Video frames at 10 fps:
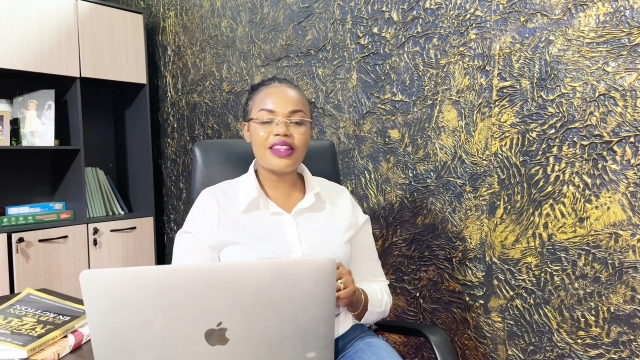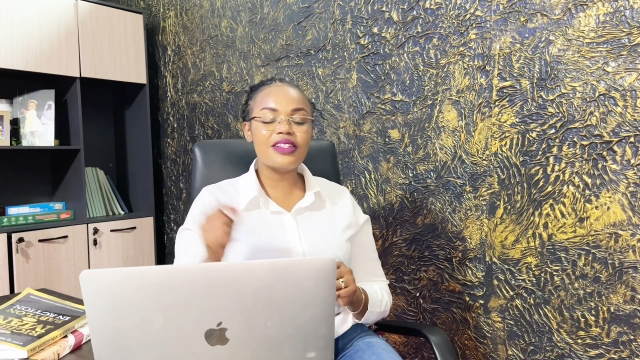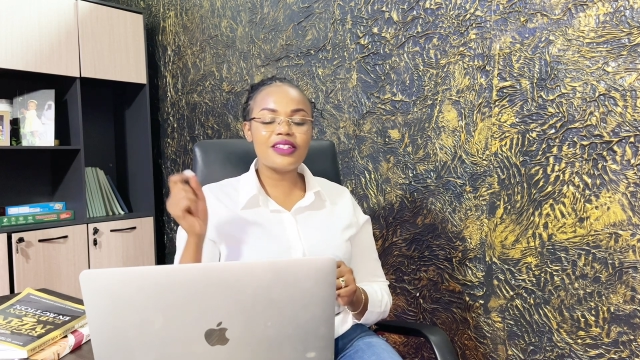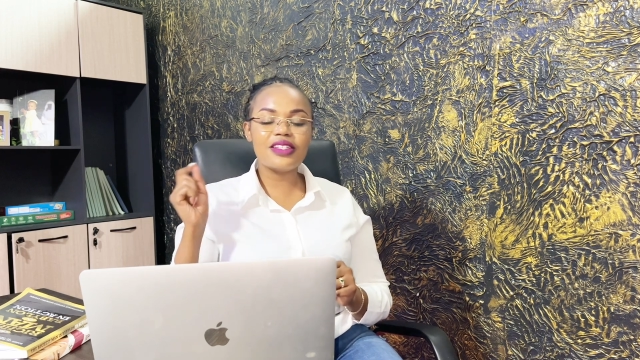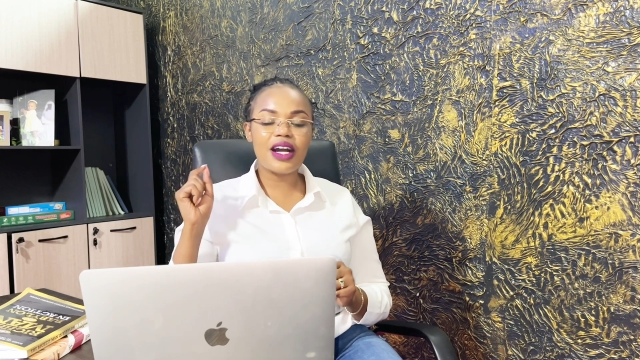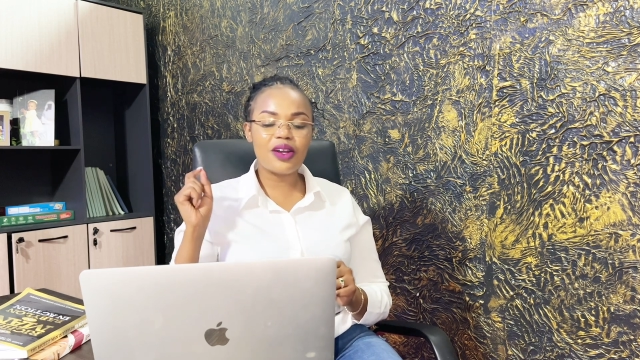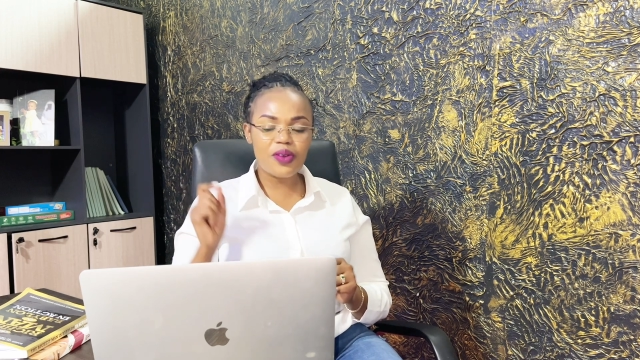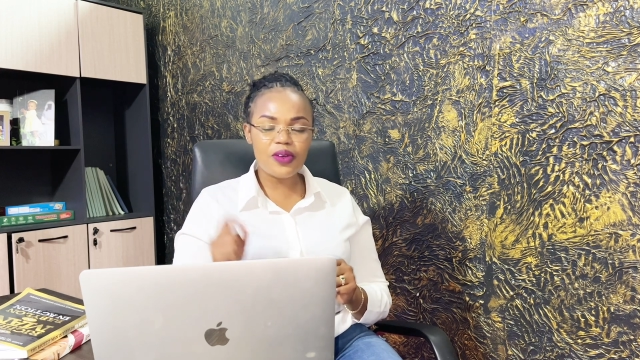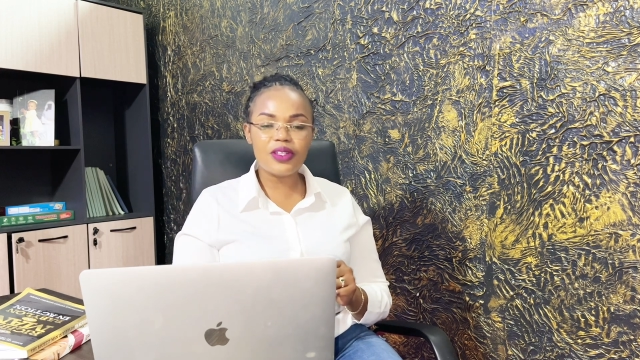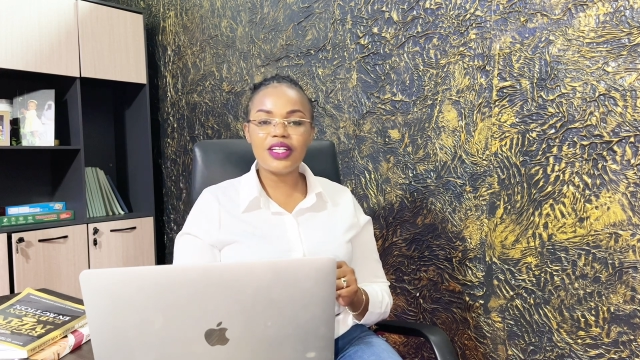this is a
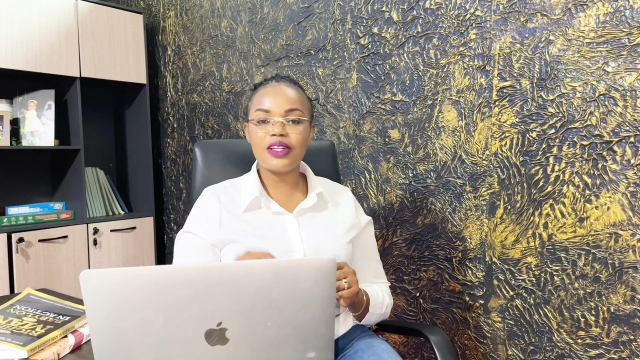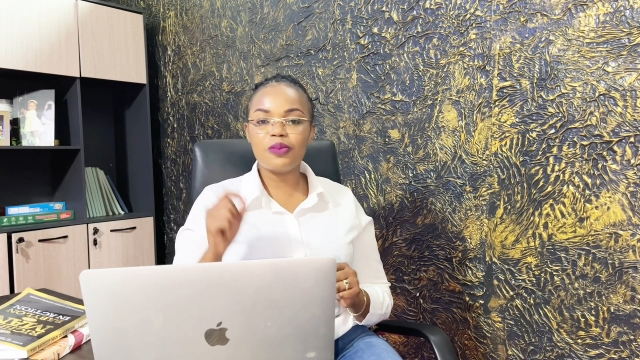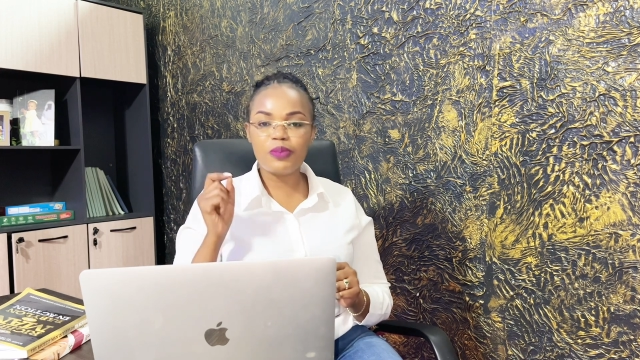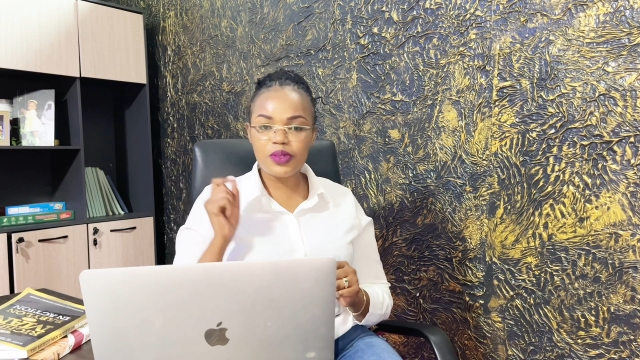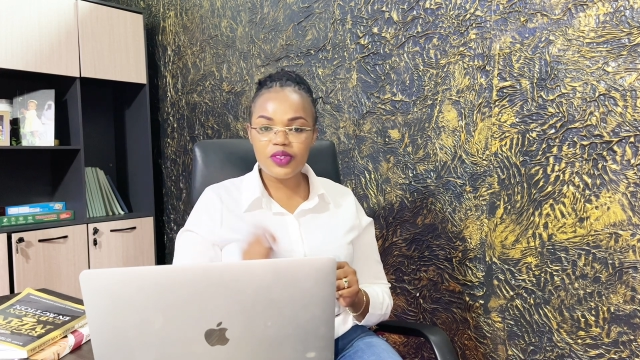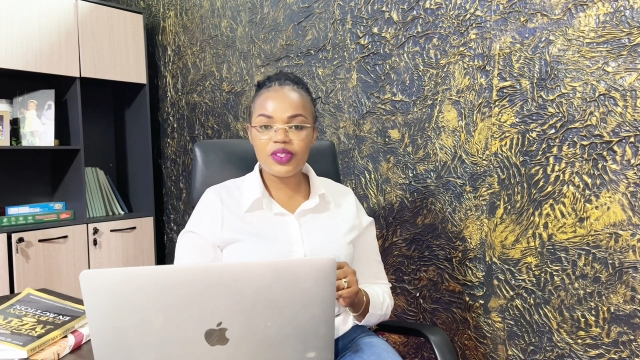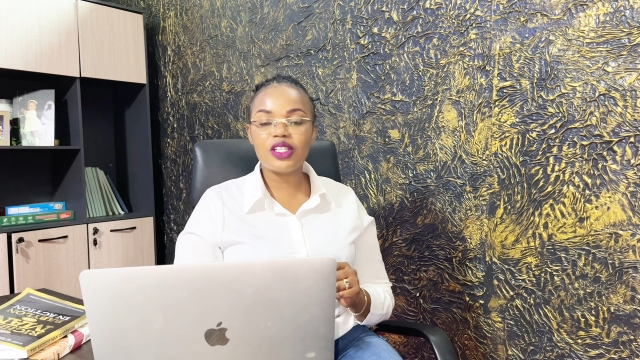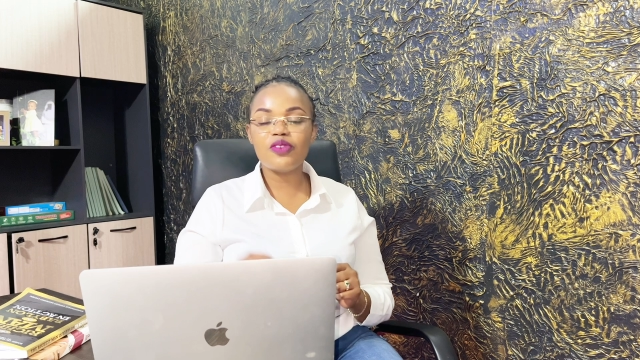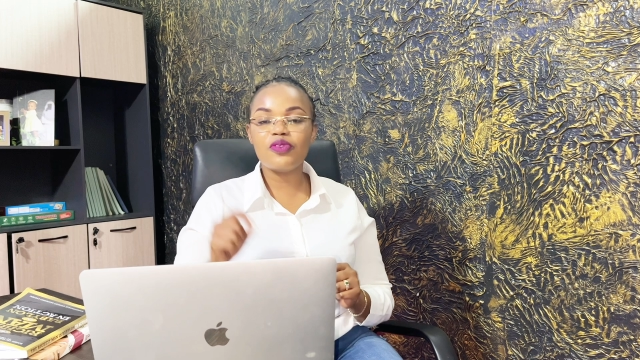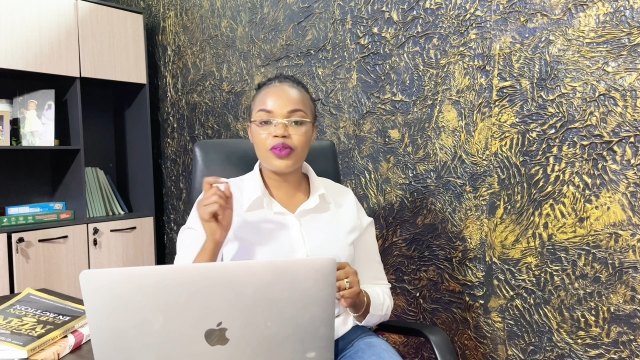golden
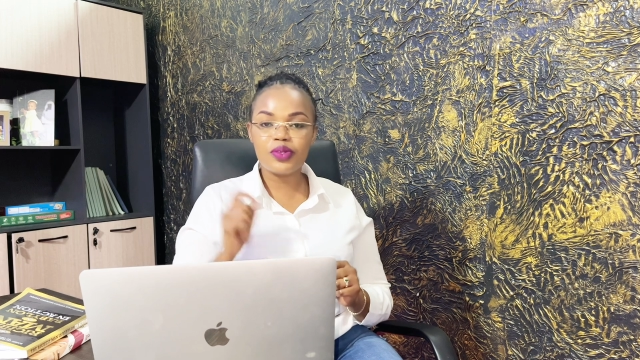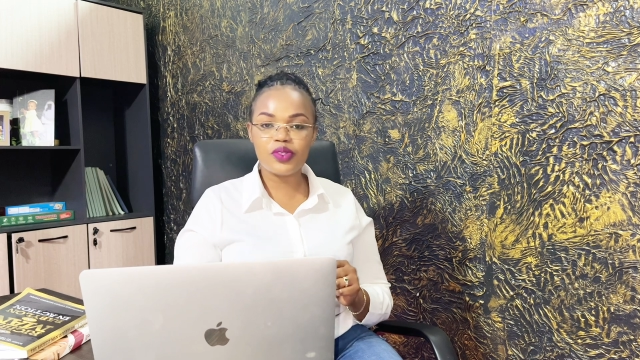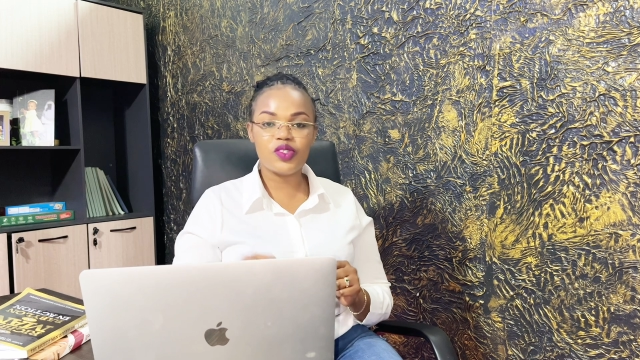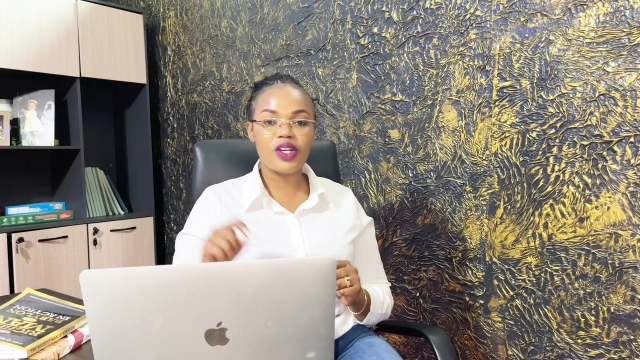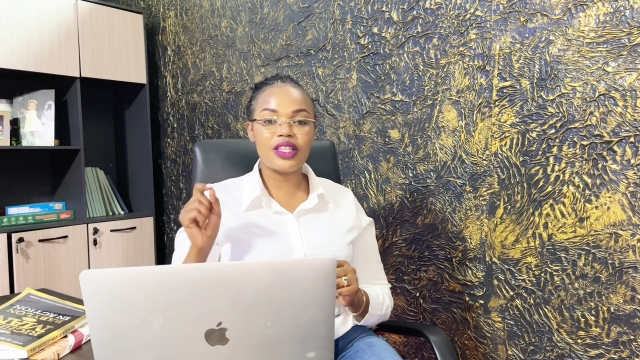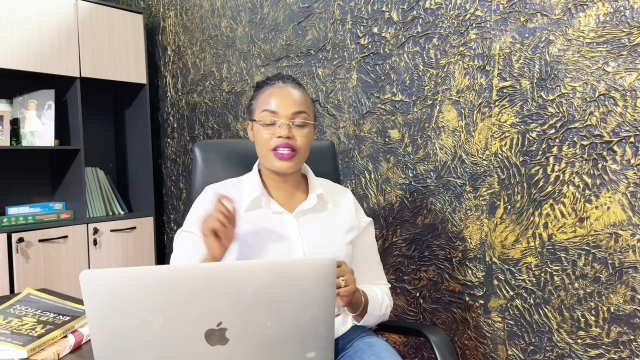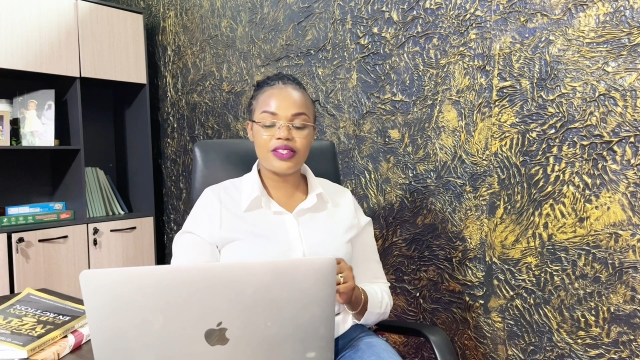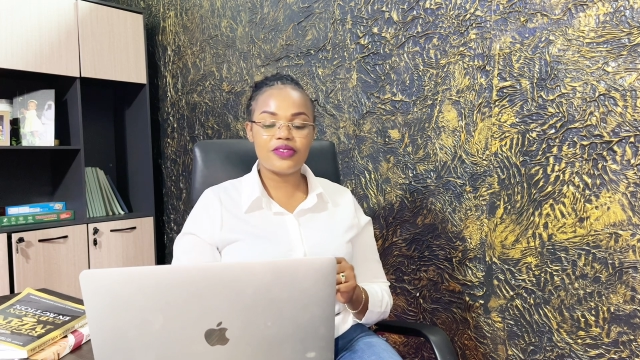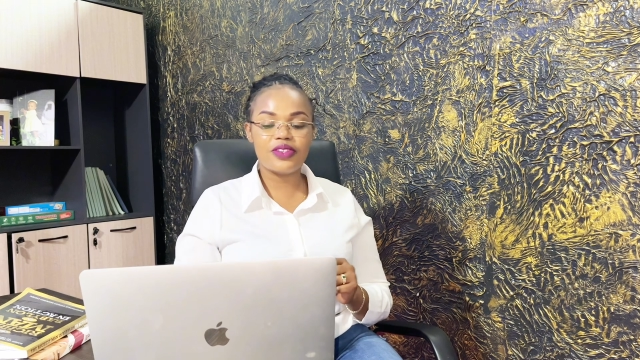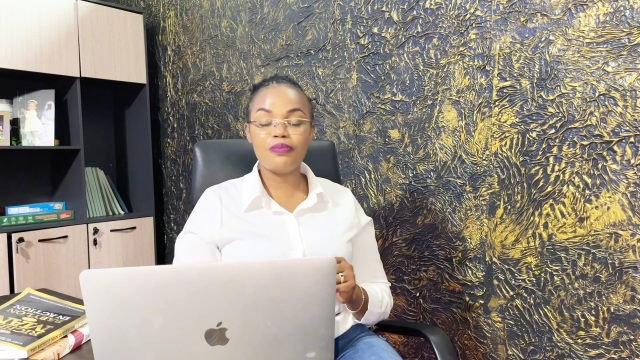opportunity for you to join
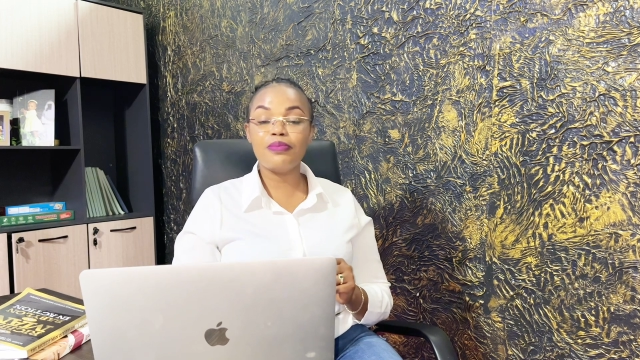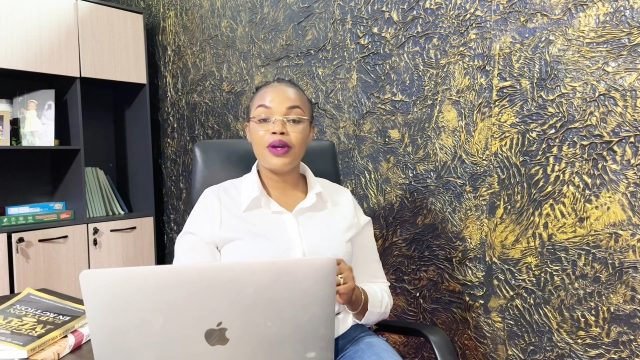this trip,